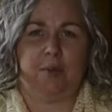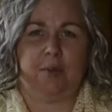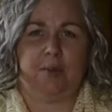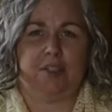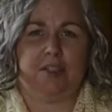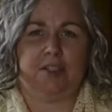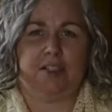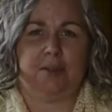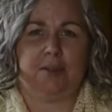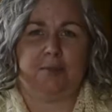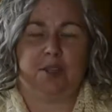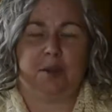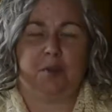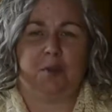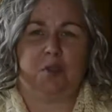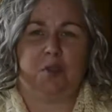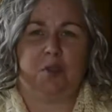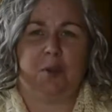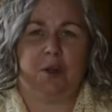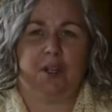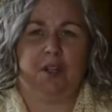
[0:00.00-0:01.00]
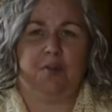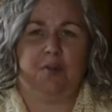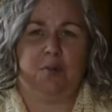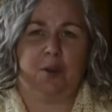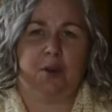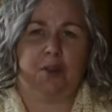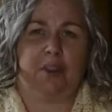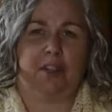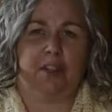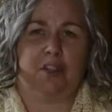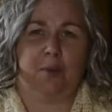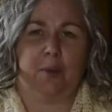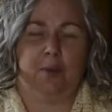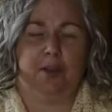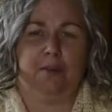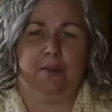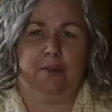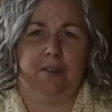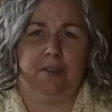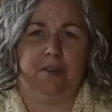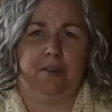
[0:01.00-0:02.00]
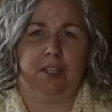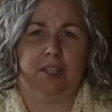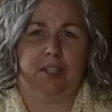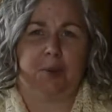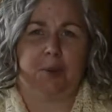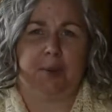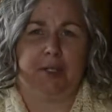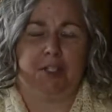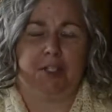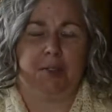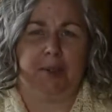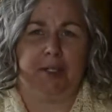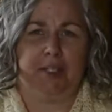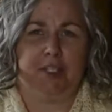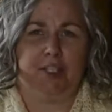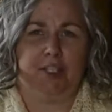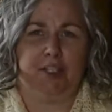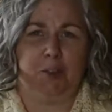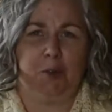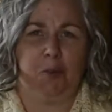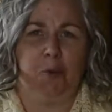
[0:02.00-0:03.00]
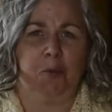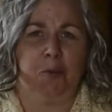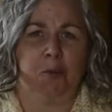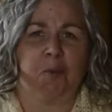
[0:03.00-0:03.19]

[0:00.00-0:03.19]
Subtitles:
which is September 24th and 25th, 2022.